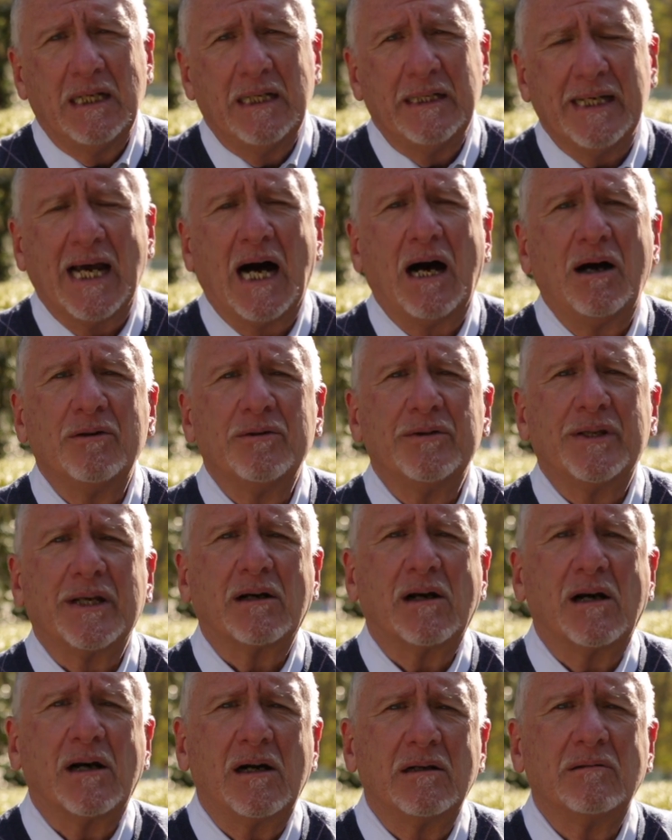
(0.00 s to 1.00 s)
Now,
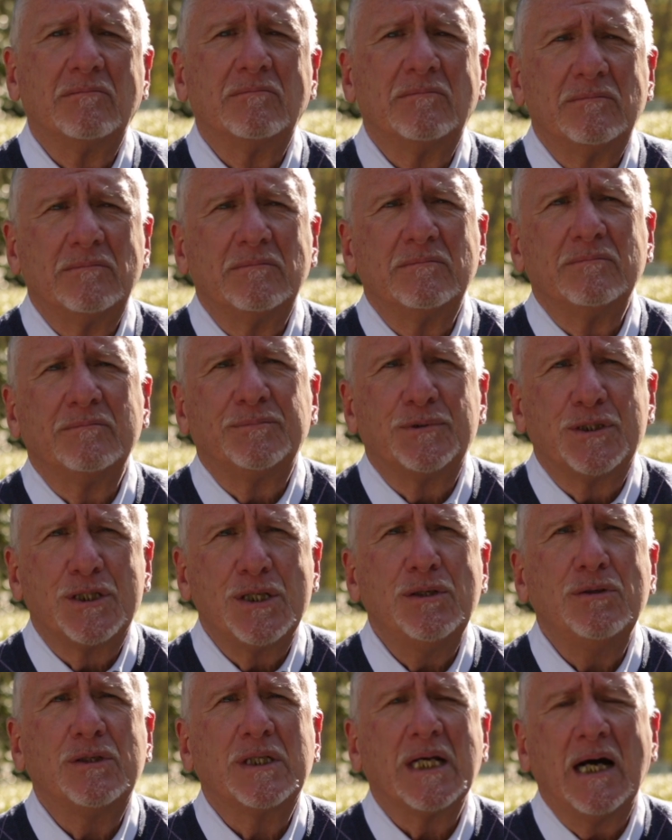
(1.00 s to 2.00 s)
there are
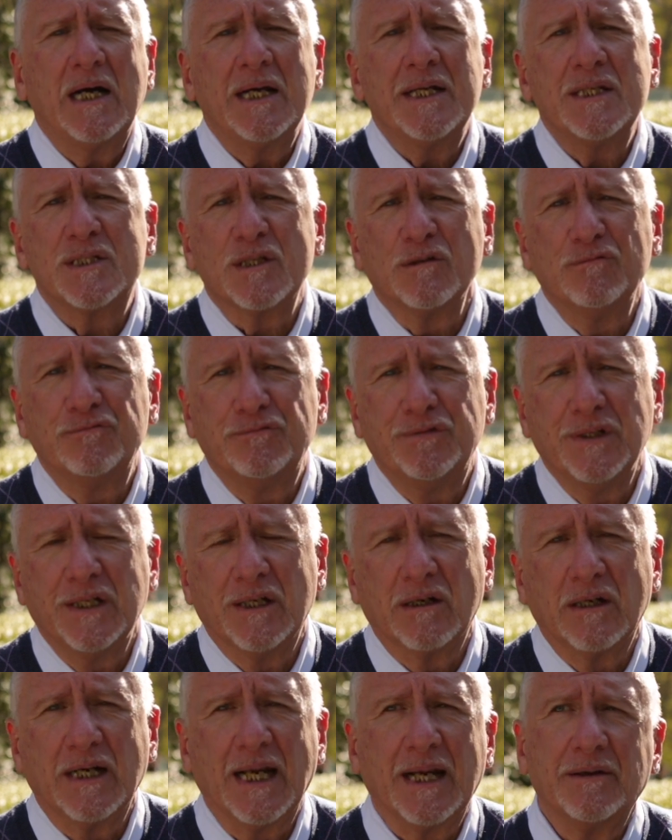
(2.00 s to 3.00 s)
two kinds of
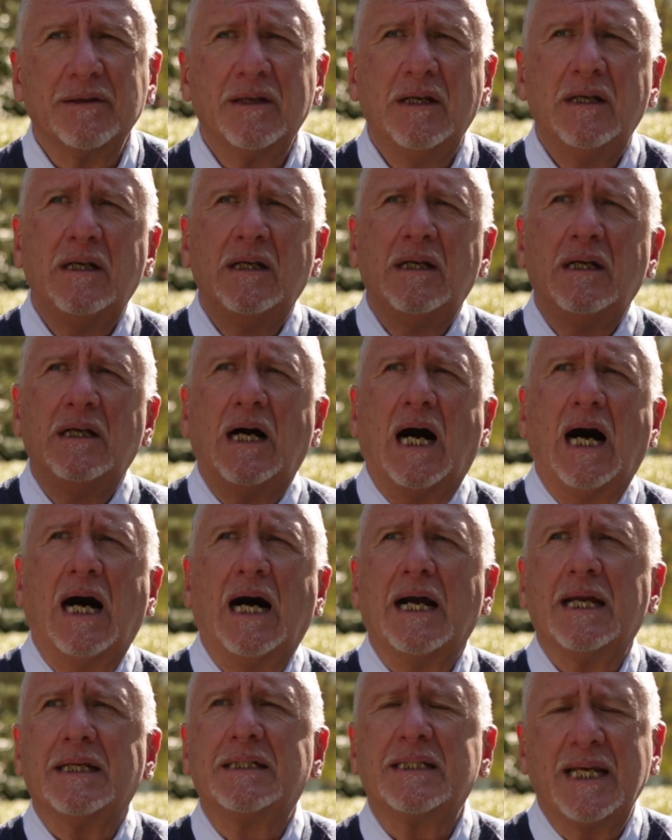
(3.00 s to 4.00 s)
fear, and
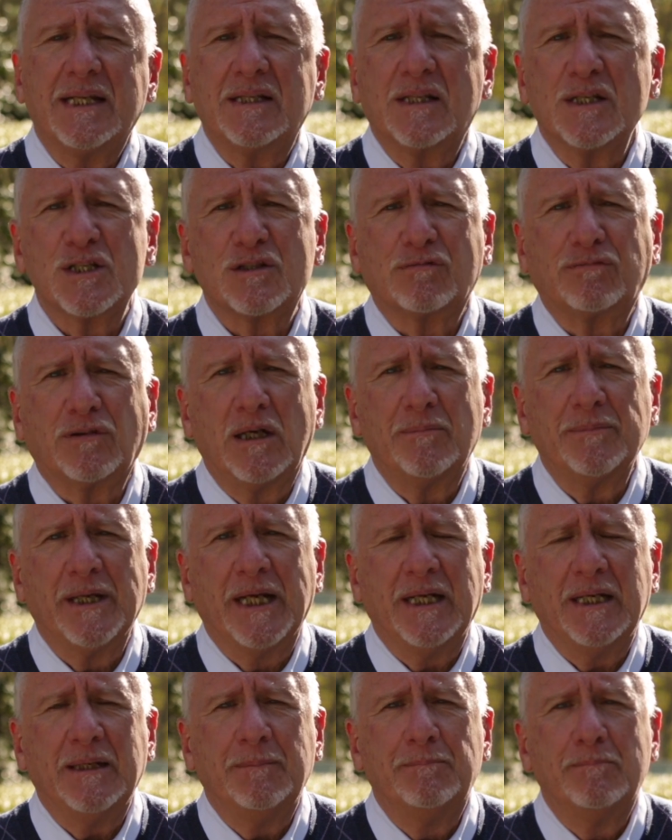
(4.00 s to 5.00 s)
I take this from
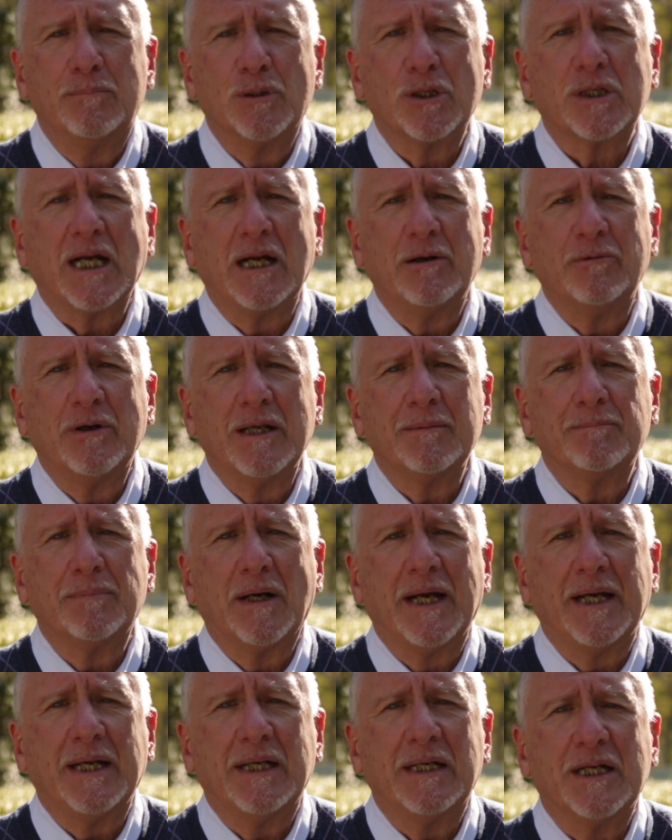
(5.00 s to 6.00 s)
a book I read
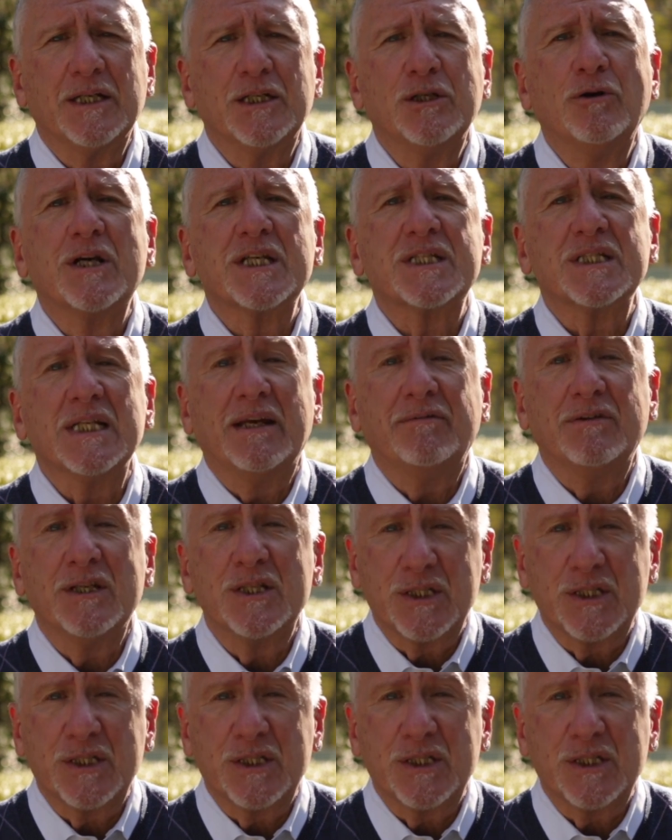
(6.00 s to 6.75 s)
by a U.S. Navy